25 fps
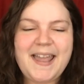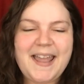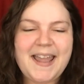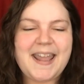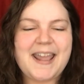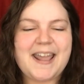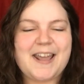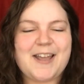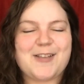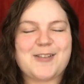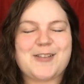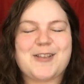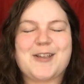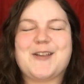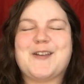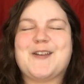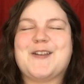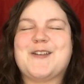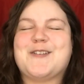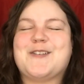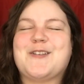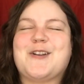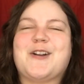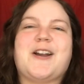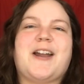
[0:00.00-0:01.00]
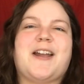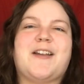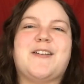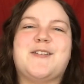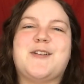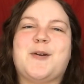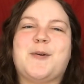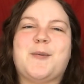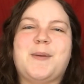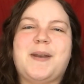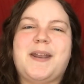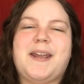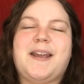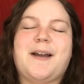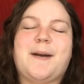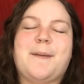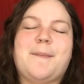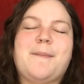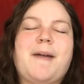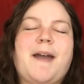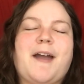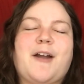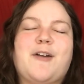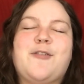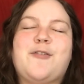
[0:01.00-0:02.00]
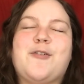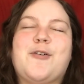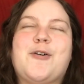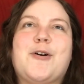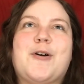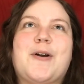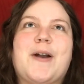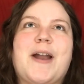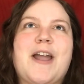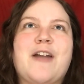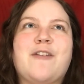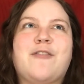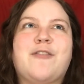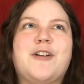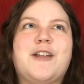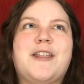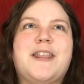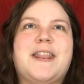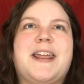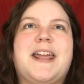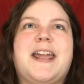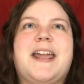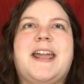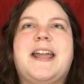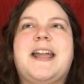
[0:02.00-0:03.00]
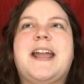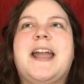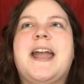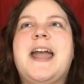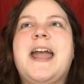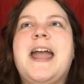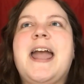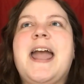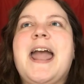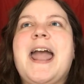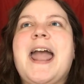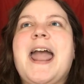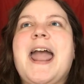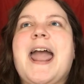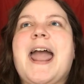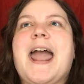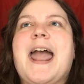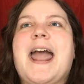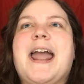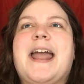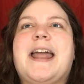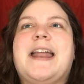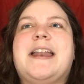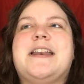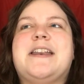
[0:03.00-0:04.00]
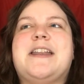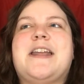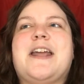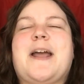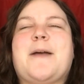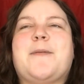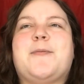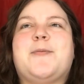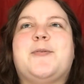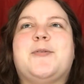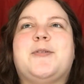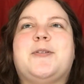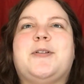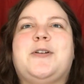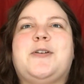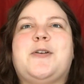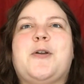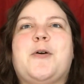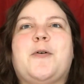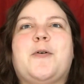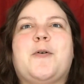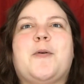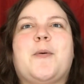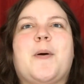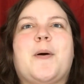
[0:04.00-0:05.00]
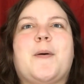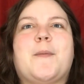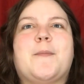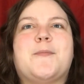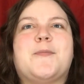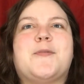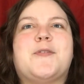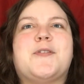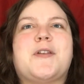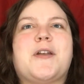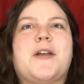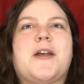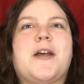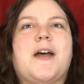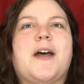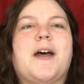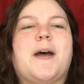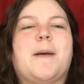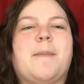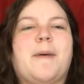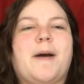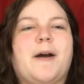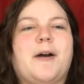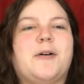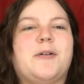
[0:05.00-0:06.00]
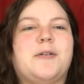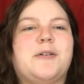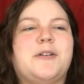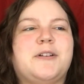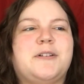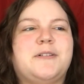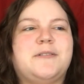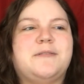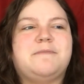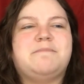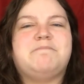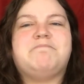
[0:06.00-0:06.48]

He has a sarcastic, witty comeback for everything, and absolutely no qualms about